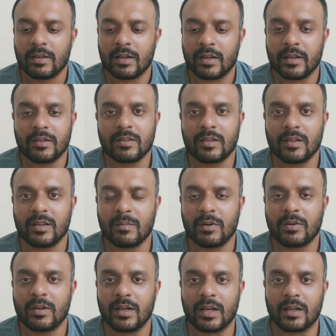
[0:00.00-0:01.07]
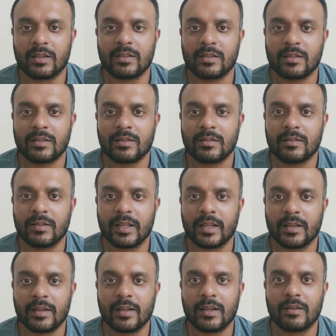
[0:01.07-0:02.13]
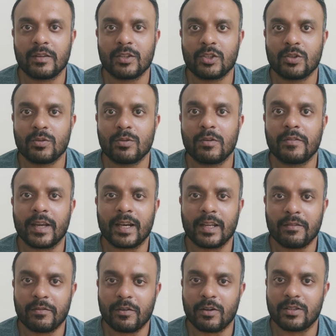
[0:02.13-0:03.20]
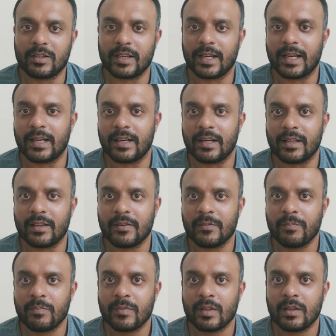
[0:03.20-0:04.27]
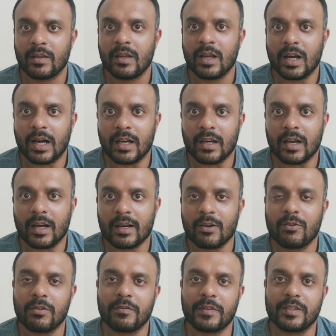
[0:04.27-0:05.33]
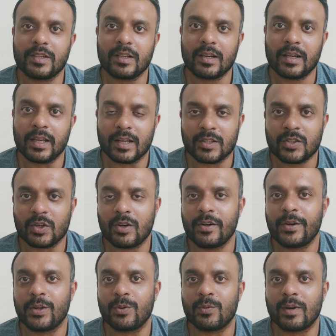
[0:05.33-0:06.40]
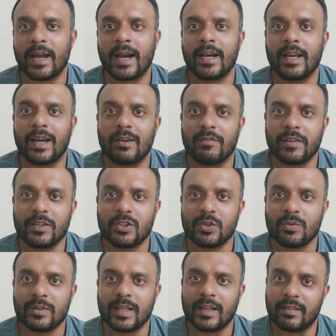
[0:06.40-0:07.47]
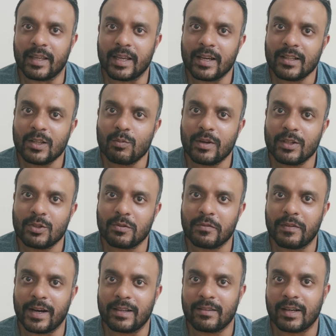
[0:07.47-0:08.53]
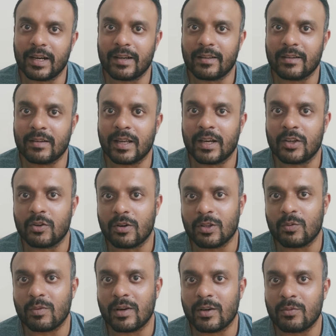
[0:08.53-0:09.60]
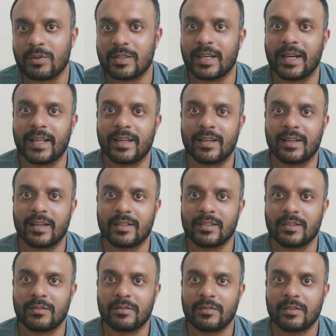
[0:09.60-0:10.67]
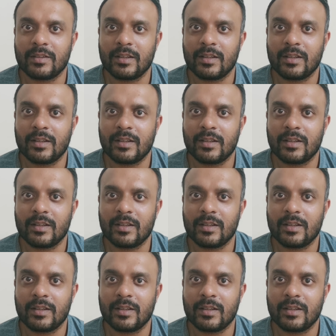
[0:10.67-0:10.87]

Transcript: And here's the thing about narcs: they can convince you of any false reality. A narc could physically assault you and convince you that they are the ones who felt threatened and you're the one who is getting aggressive,